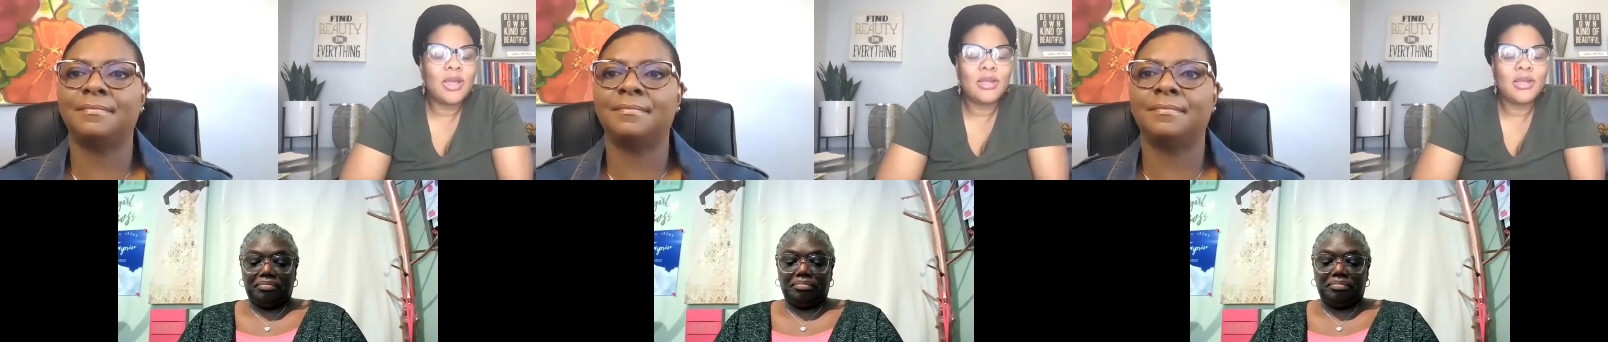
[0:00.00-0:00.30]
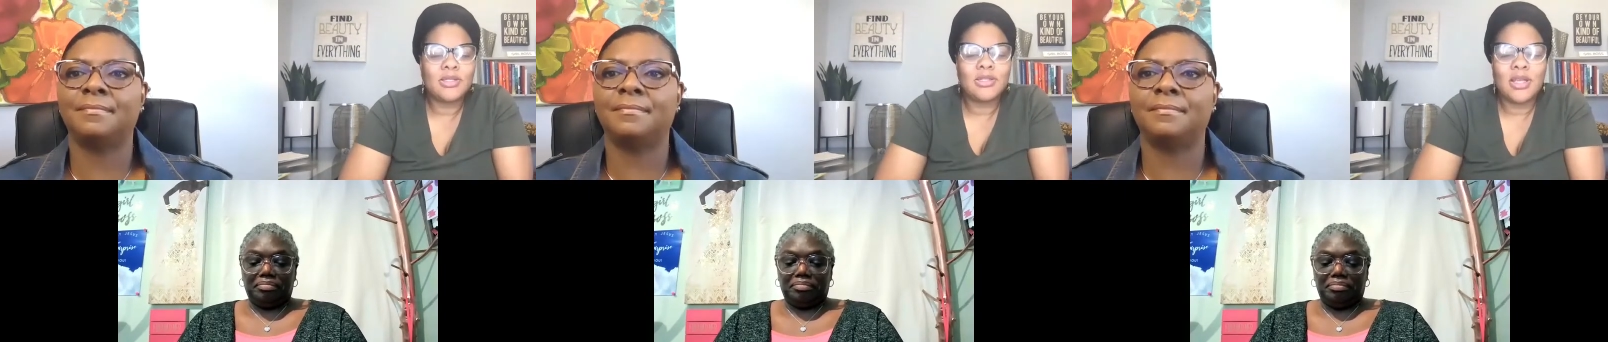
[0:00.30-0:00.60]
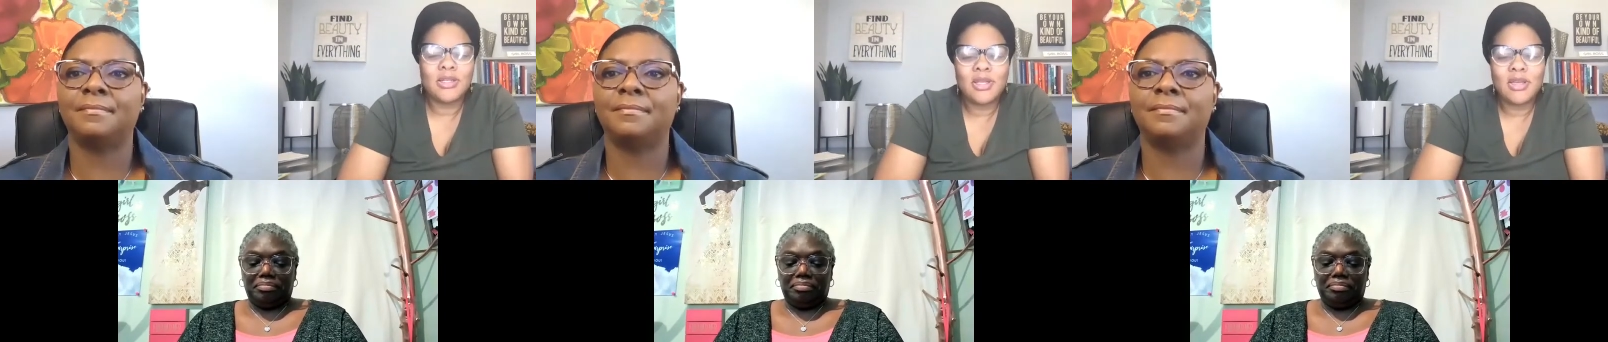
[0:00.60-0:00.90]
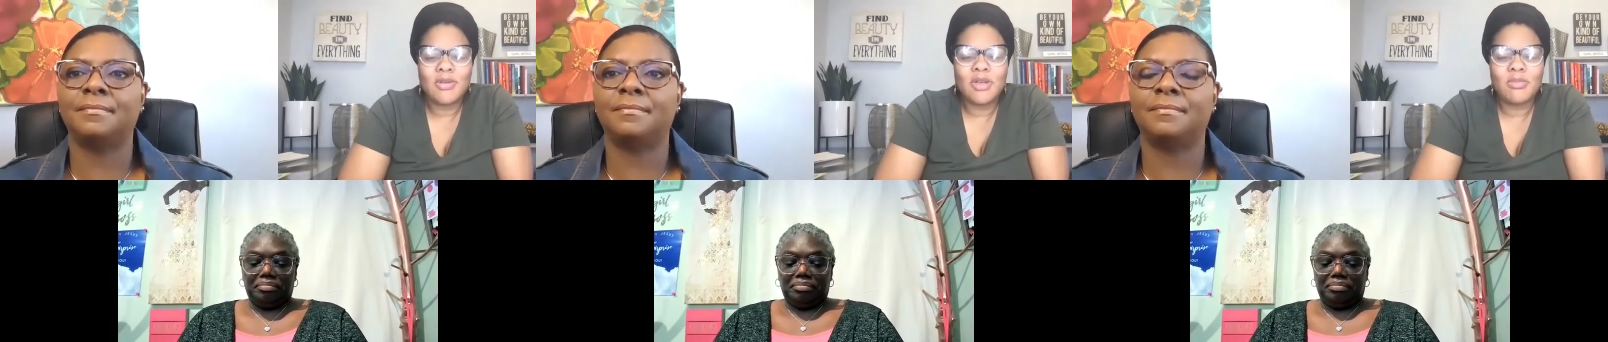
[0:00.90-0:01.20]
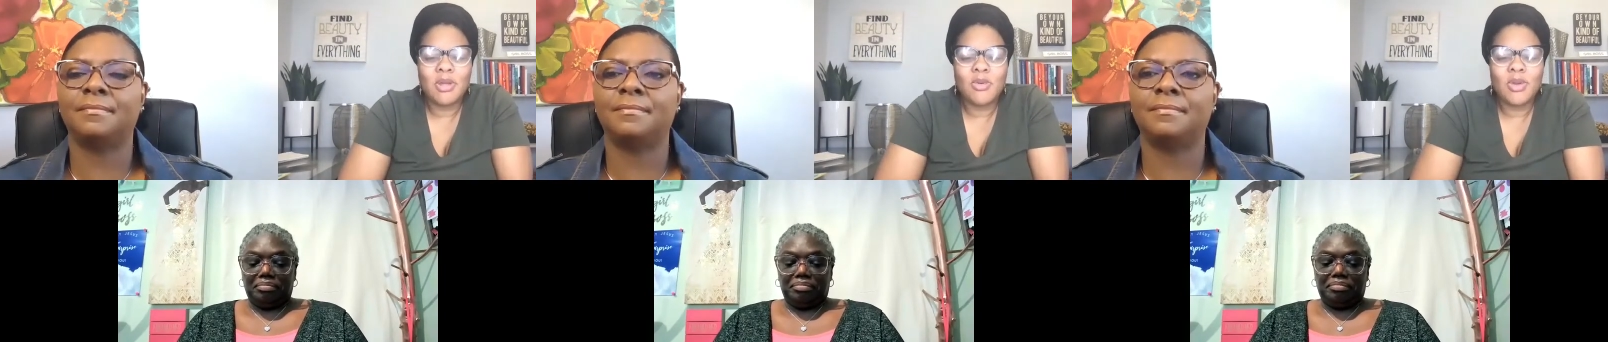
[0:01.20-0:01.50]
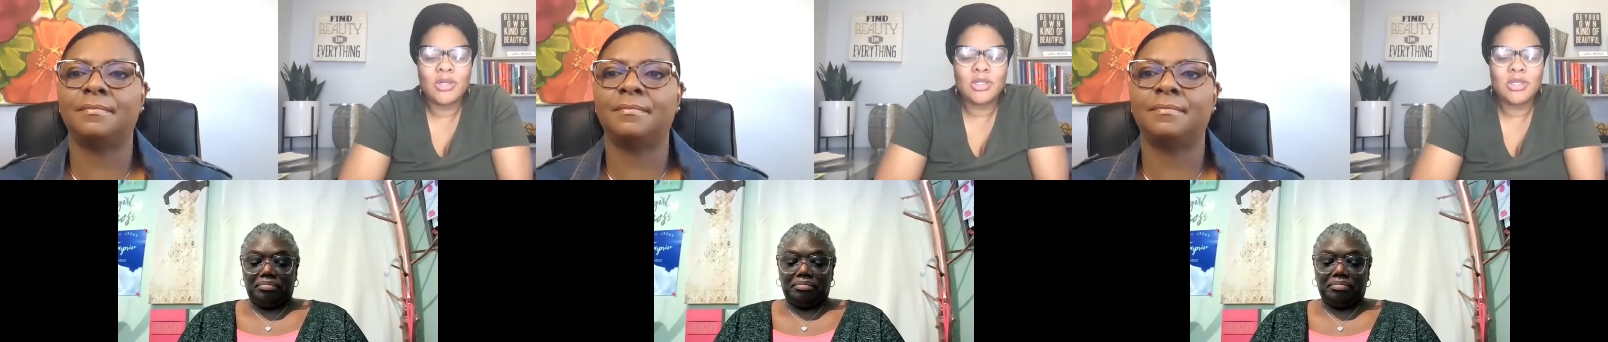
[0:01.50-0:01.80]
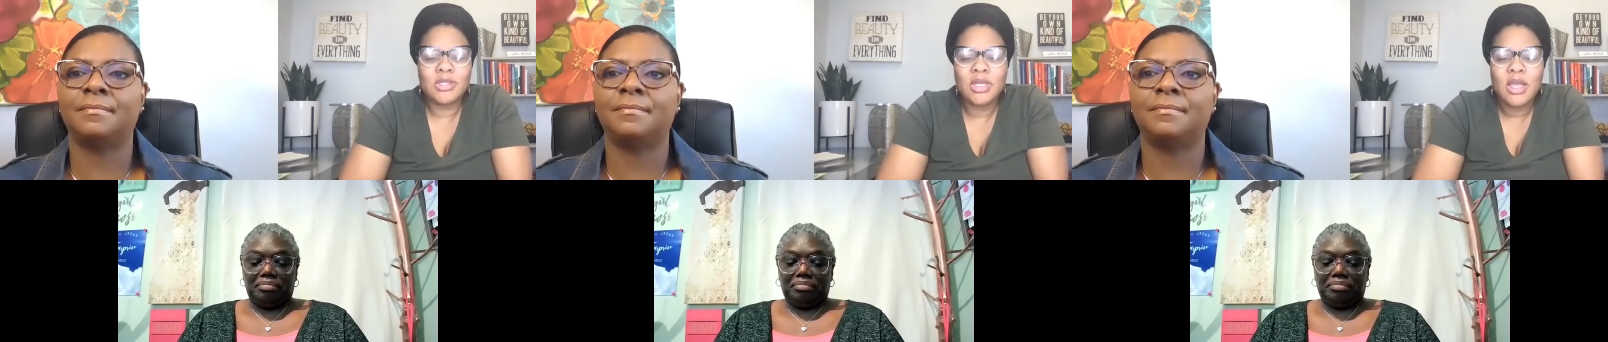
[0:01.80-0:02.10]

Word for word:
Speaker 1: I just I just have a couple of questions.